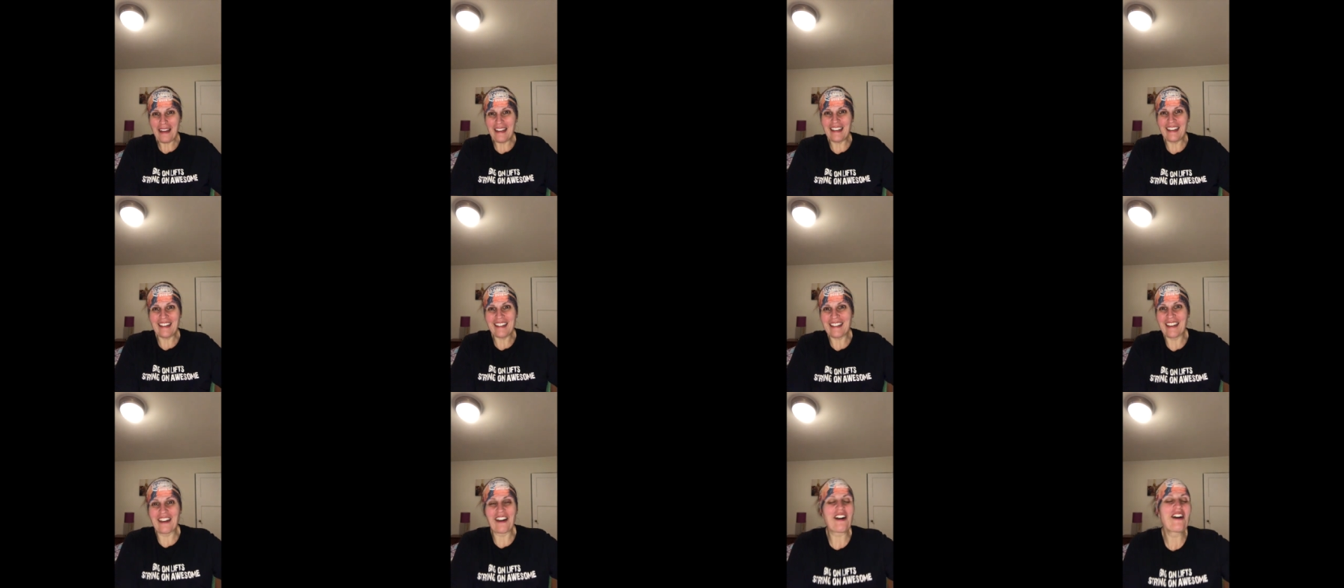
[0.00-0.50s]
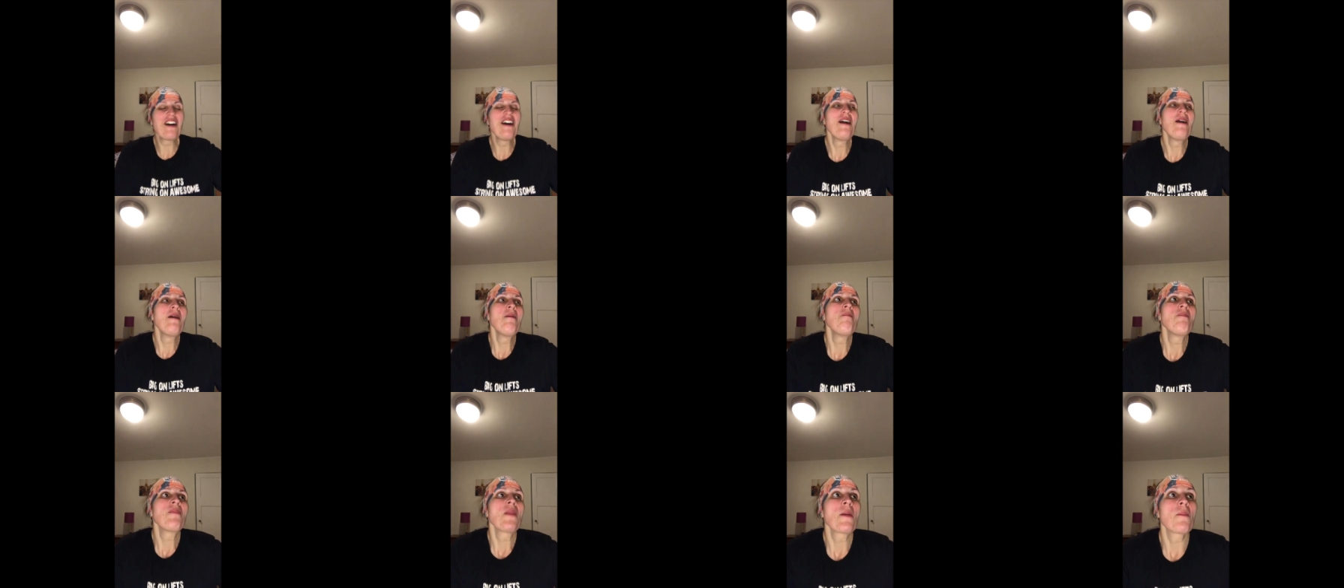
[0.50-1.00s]
You know,
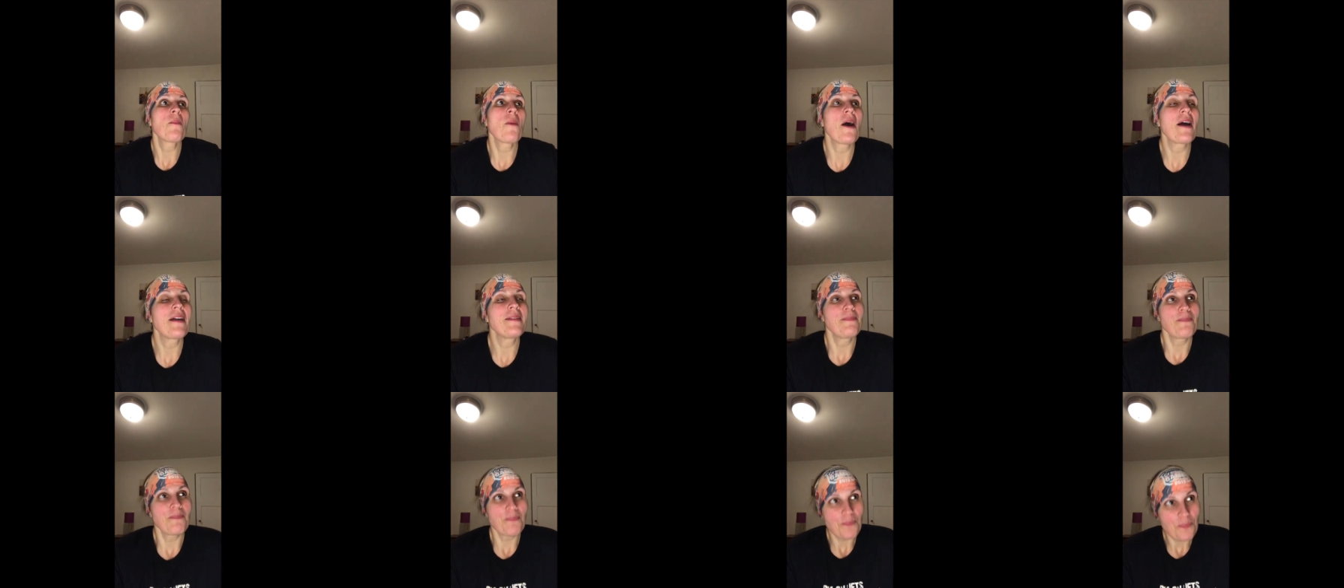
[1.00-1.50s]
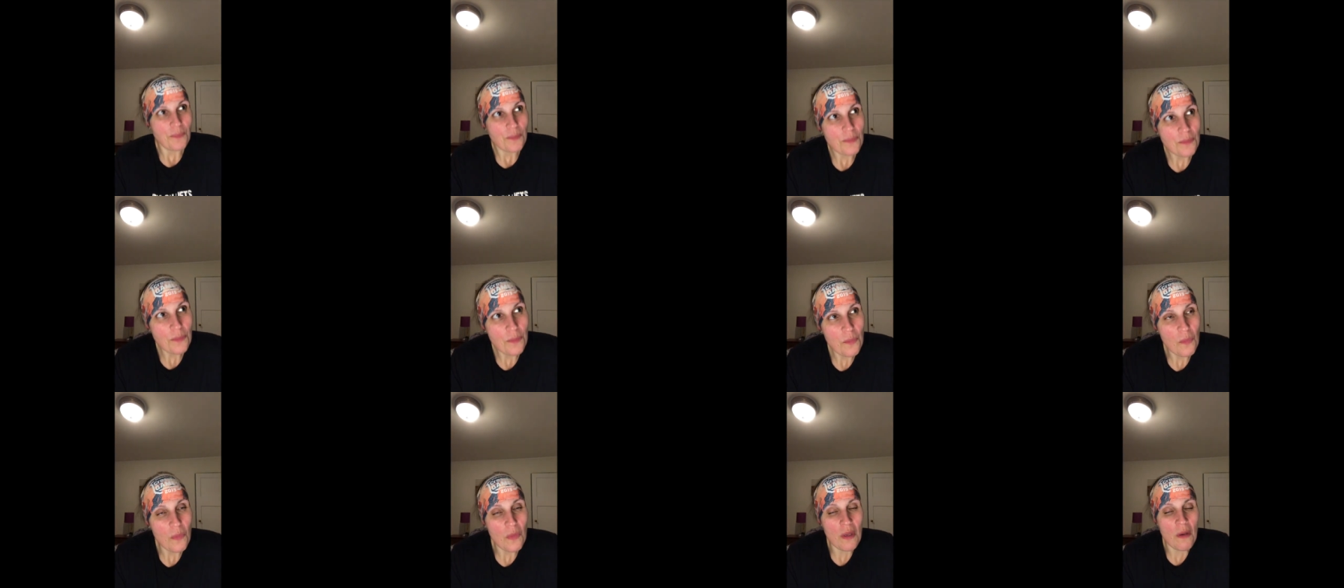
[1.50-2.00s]
but
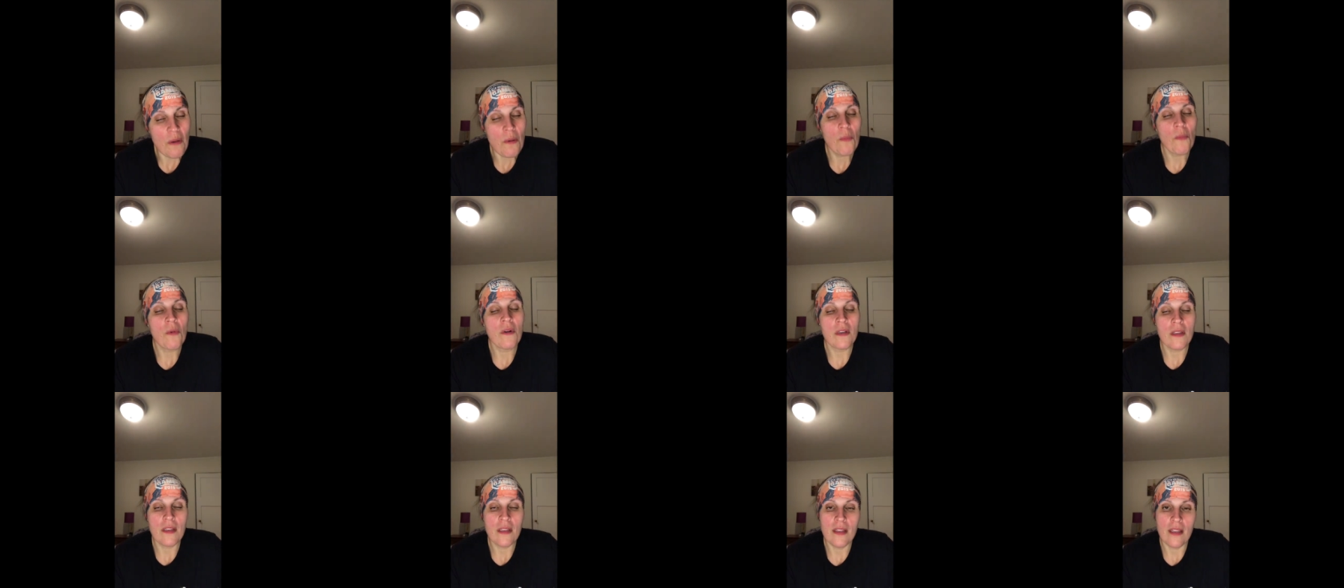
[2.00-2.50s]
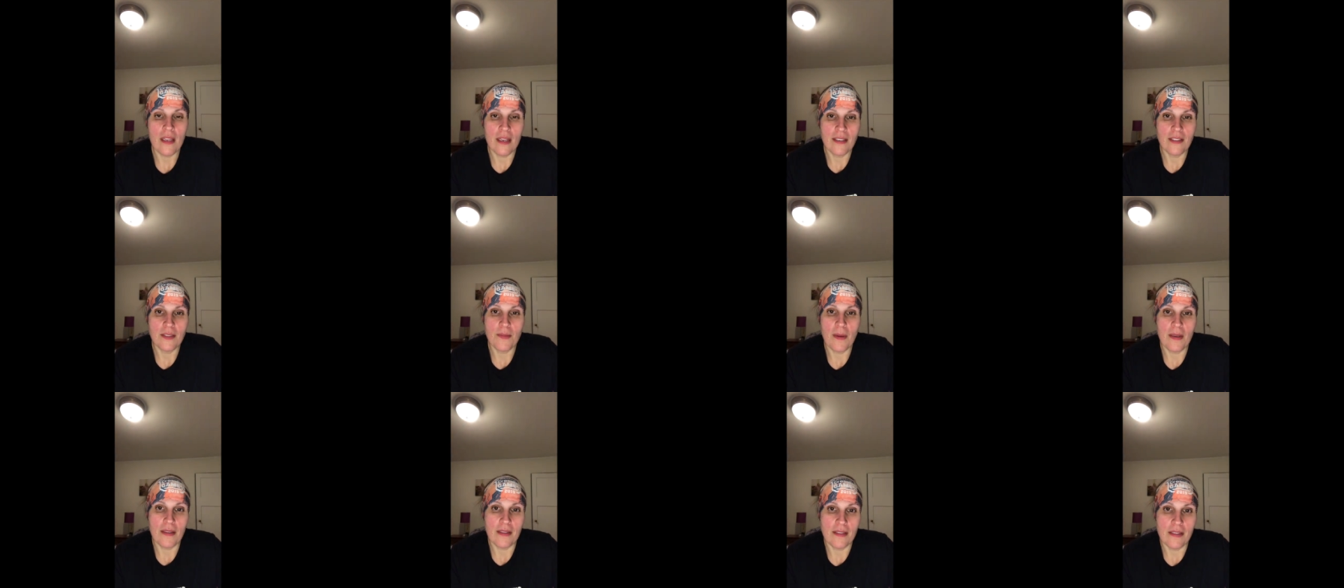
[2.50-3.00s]
one of the
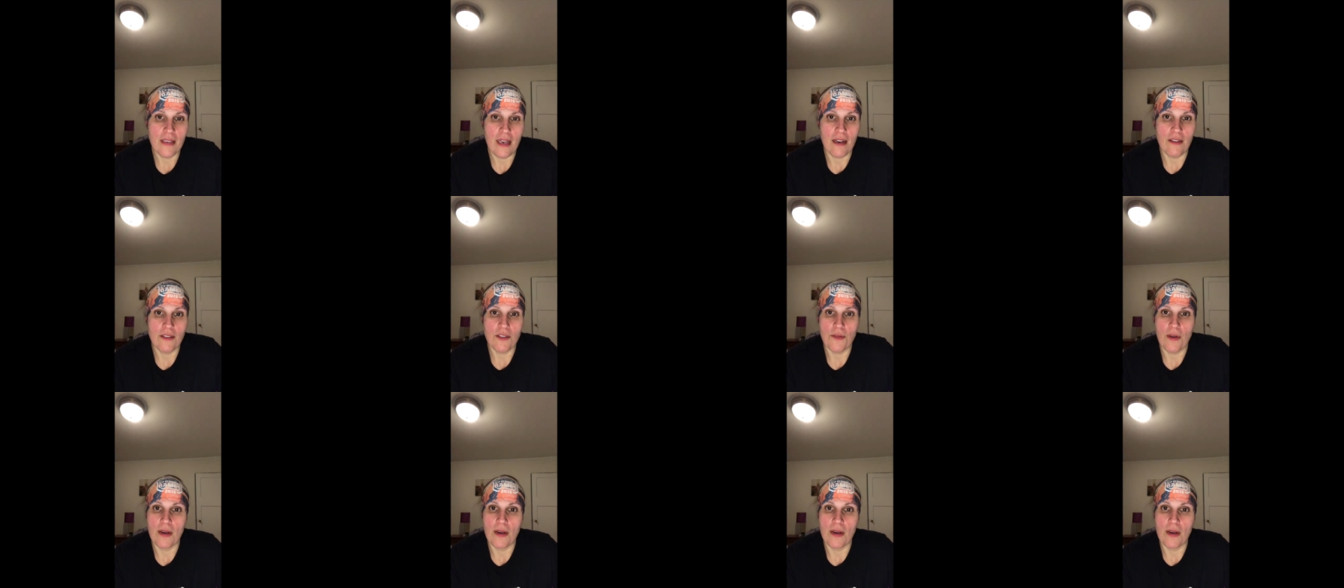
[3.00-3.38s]
things about this house,